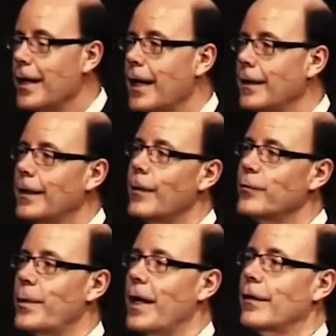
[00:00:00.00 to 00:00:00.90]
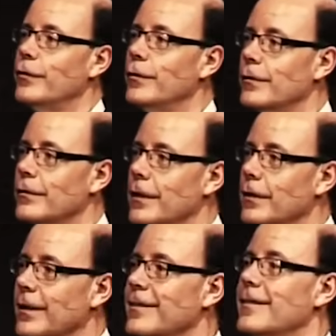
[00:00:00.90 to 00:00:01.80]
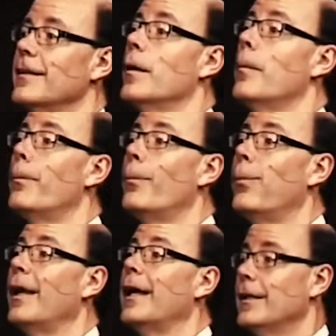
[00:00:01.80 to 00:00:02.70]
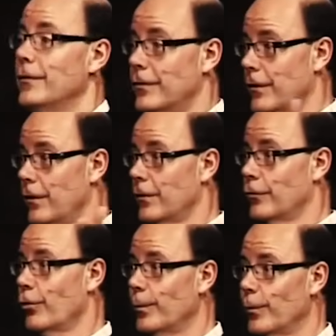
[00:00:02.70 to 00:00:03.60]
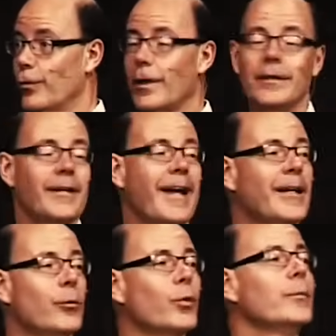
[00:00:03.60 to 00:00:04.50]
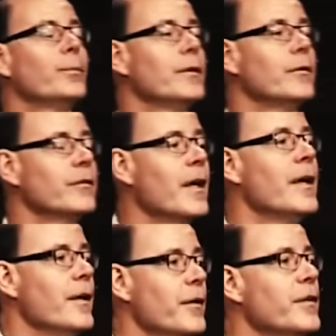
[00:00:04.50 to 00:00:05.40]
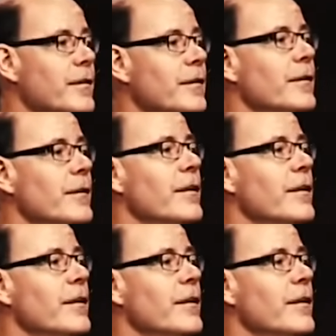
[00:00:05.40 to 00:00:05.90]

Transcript: and he comes back a few years later and gets the plans to the Auditorium of Grace, and he rebuilds the,